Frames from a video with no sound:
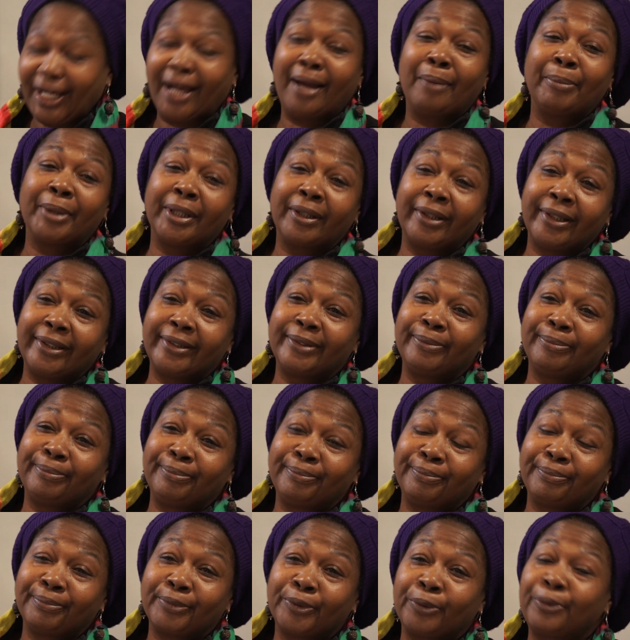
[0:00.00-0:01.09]
I'm a
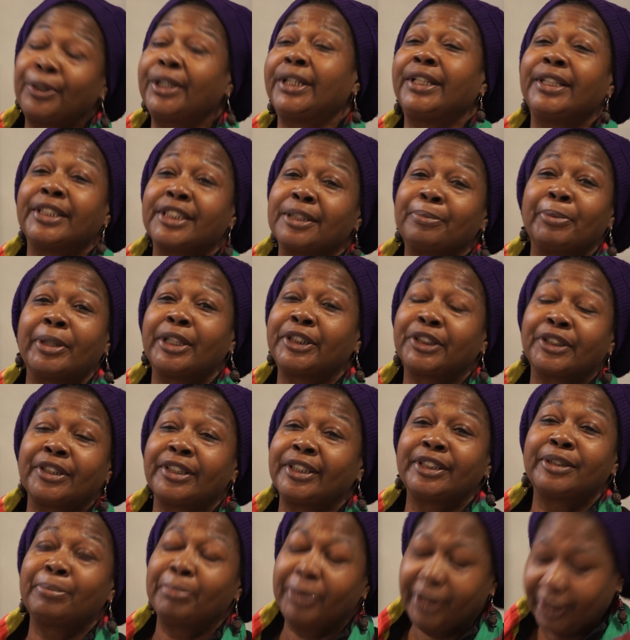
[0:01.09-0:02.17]
reading
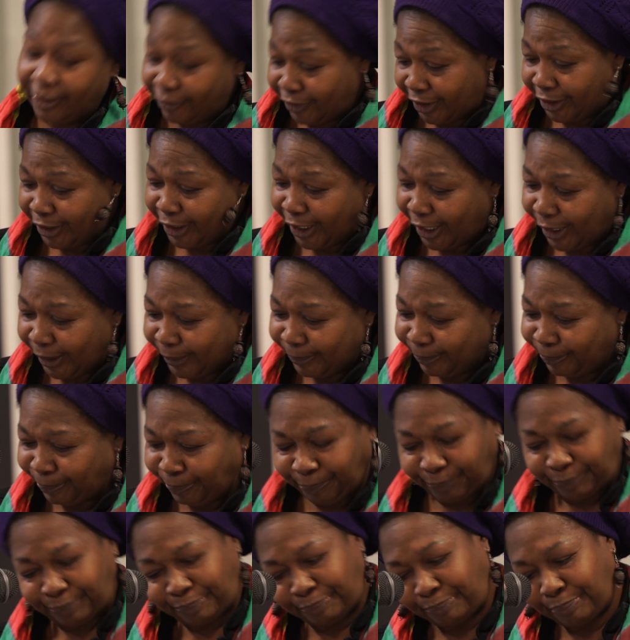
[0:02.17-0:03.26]
specialist, believe it or
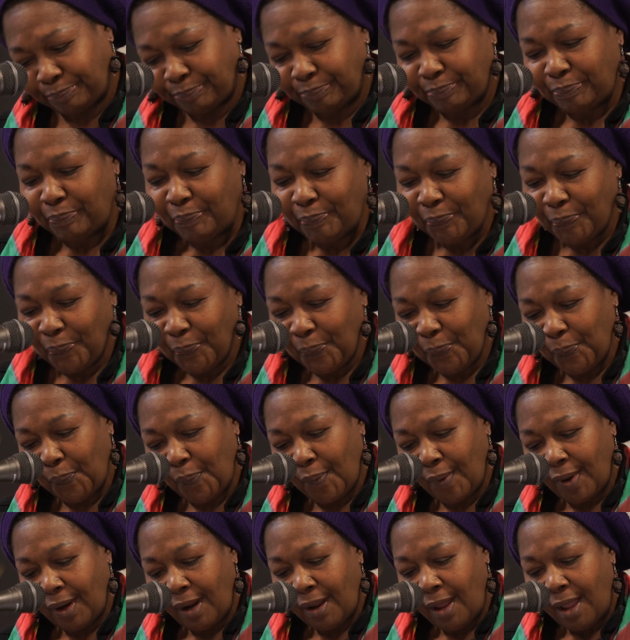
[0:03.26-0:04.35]

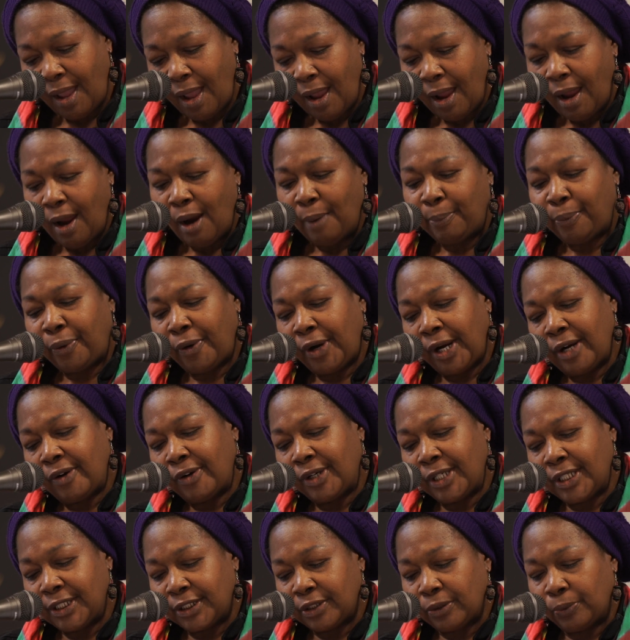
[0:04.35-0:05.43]
not. Prayer
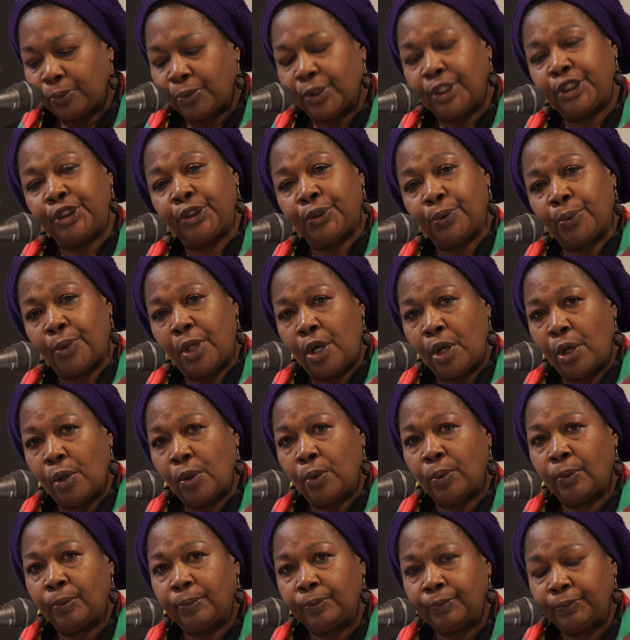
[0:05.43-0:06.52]
as a
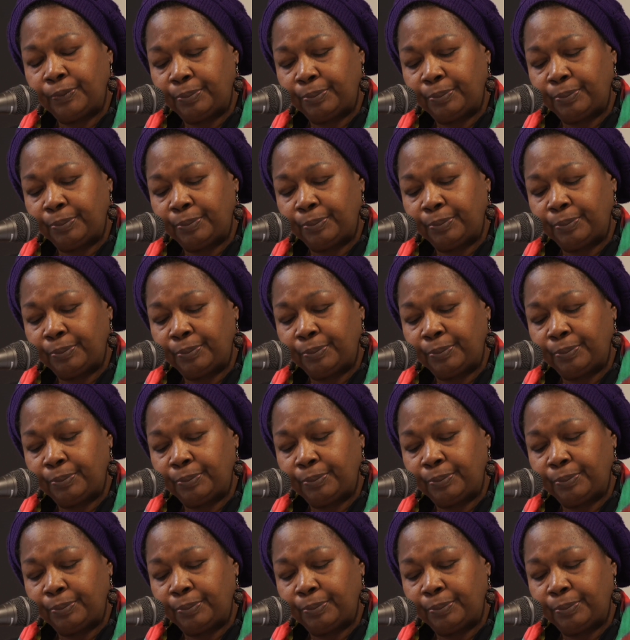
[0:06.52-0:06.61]
ritual